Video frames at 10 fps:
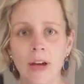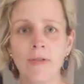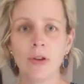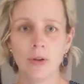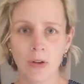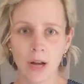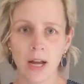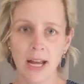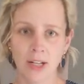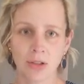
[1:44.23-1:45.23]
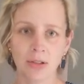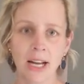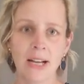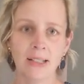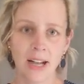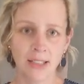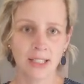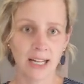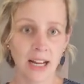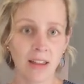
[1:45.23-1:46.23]
a few extra layers
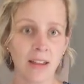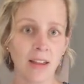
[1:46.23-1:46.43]
underneath